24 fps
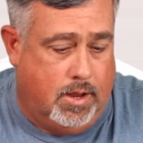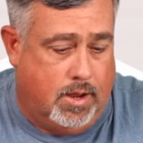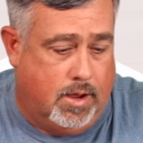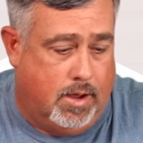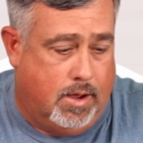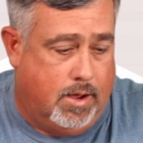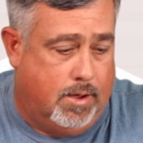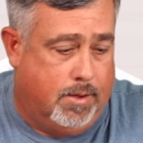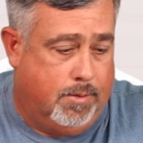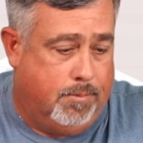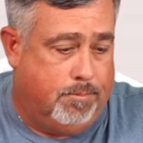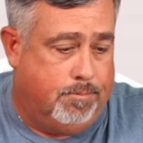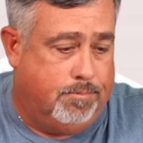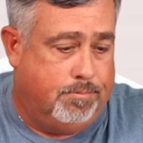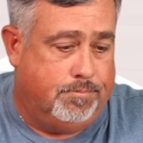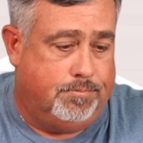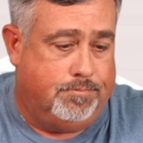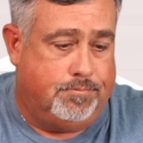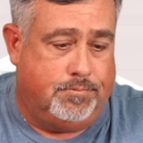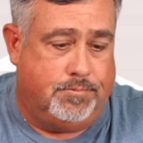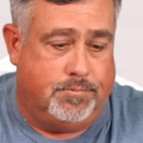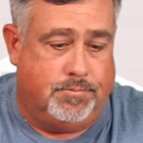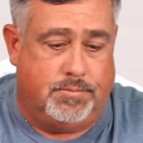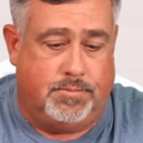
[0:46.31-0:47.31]

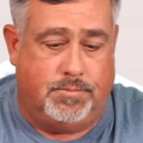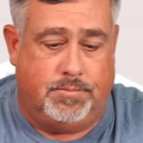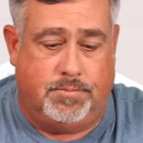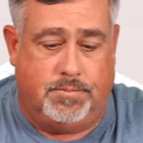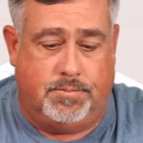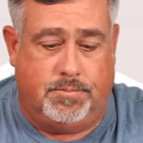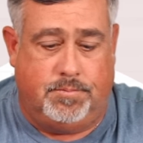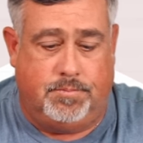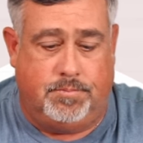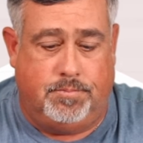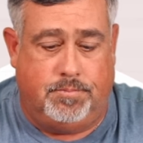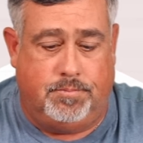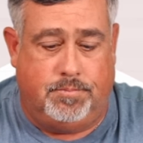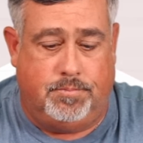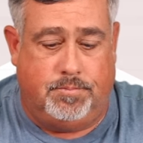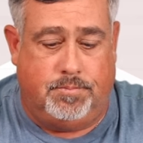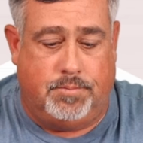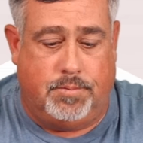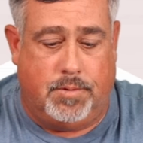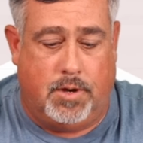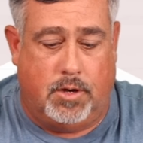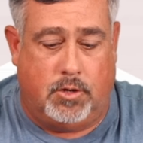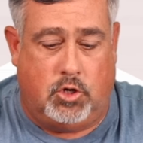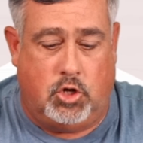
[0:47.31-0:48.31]
Um,
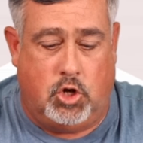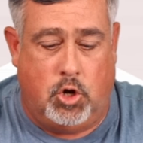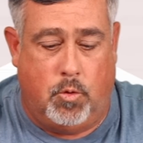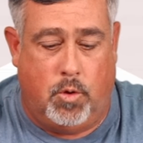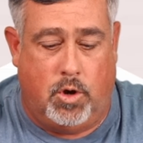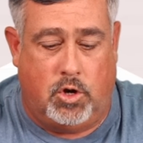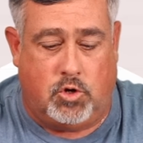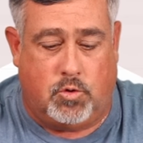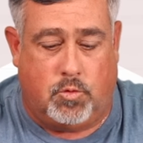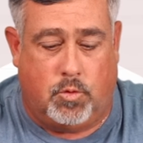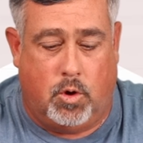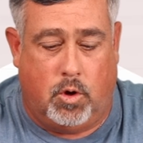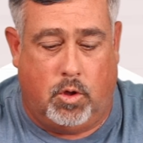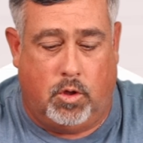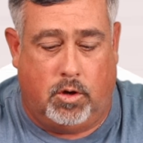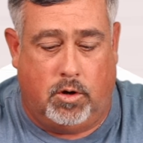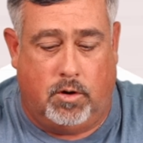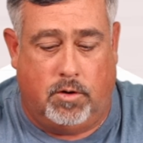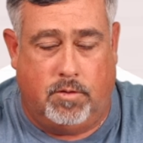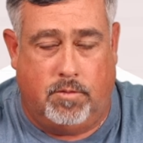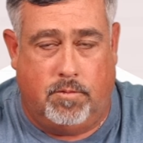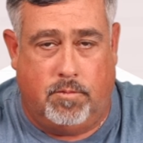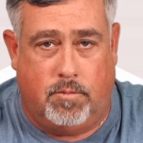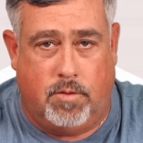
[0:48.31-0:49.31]
a two inch
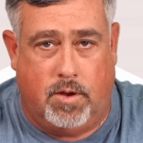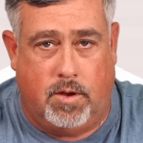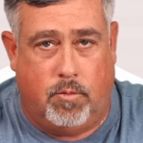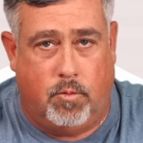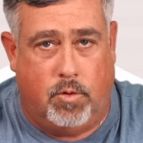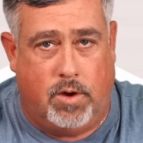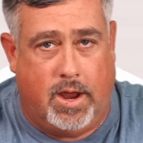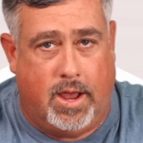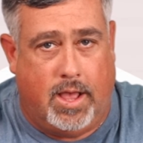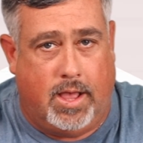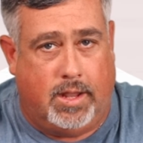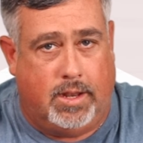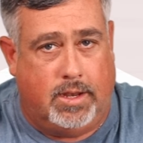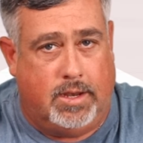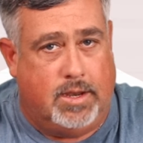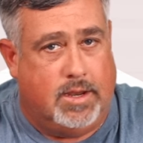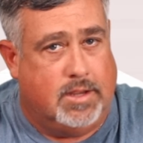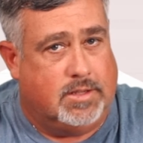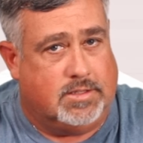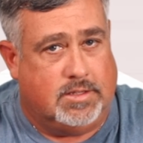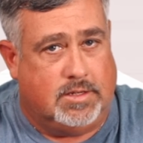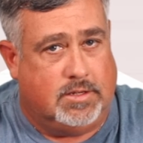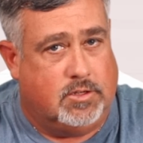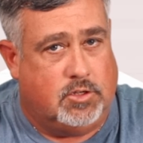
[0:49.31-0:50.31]
roller in reality
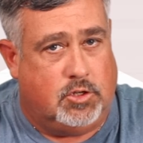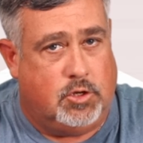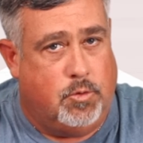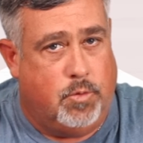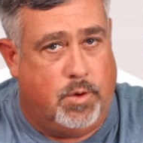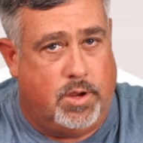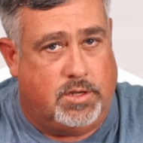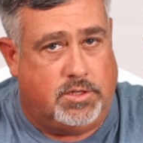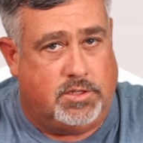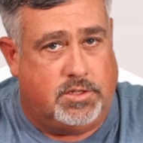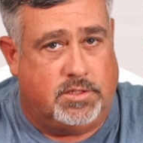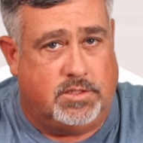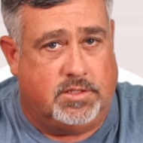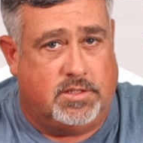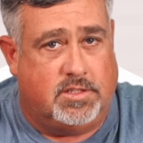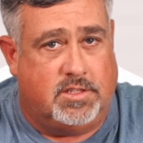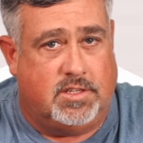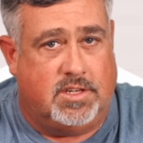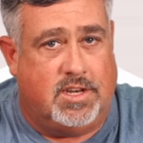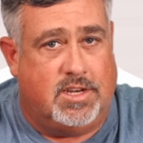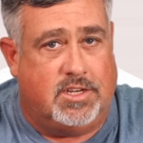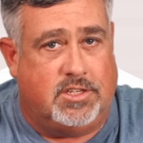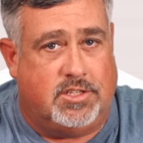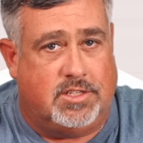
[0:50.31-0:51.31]
isn't two inches, it's
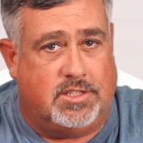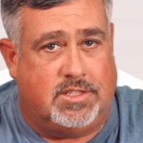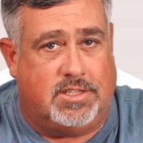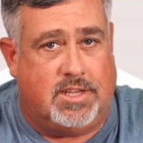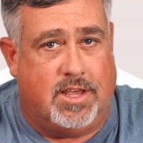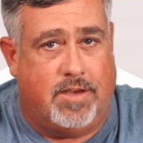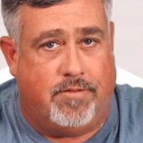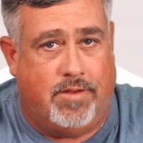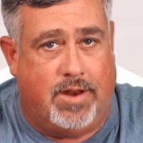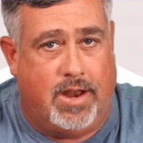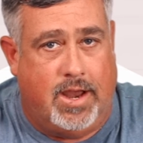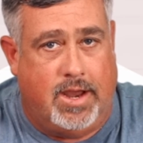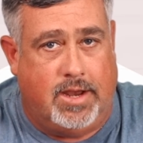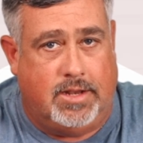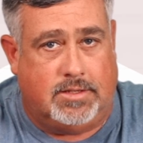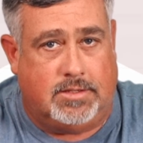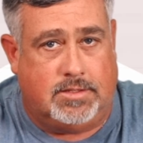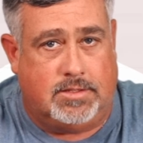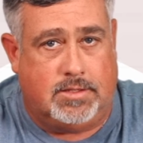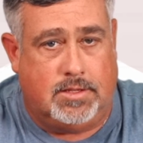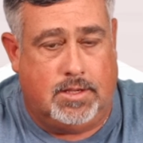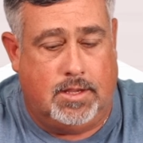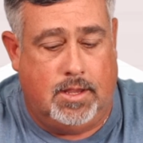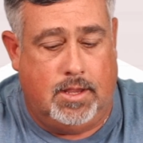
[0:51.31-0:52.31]
an inch and seven
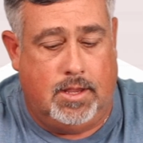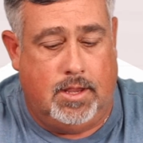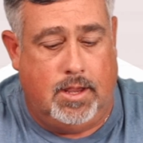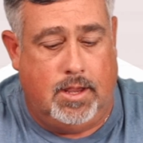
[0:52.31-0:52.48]
eighths.